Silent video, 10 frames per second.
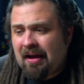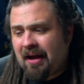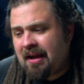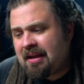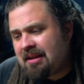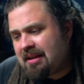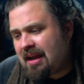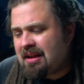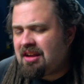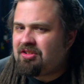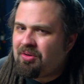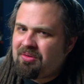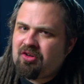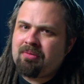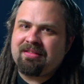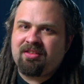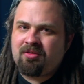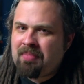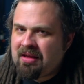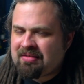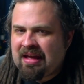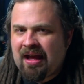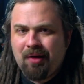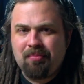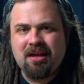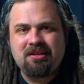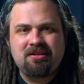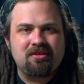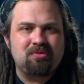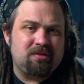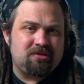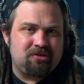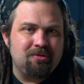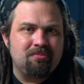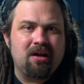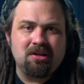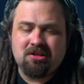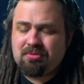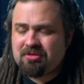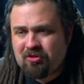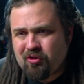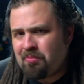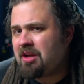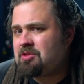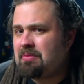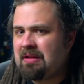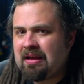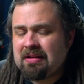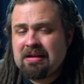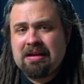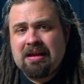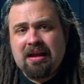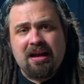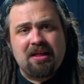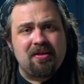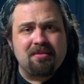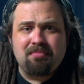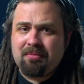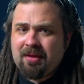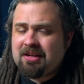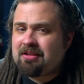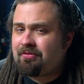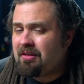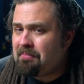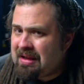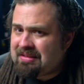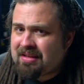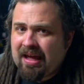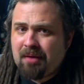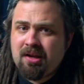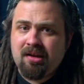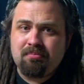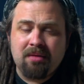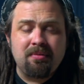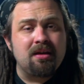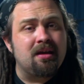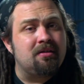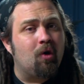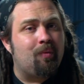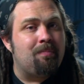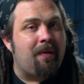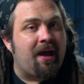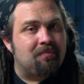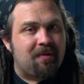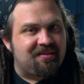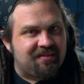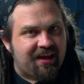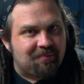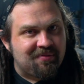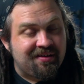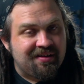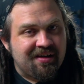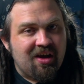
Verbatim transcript: I, I, I don't know about this bass cab. It just was too much. It was too much bleed. And I think maybe a different bass cabinet, maybe an open back bass cabinet,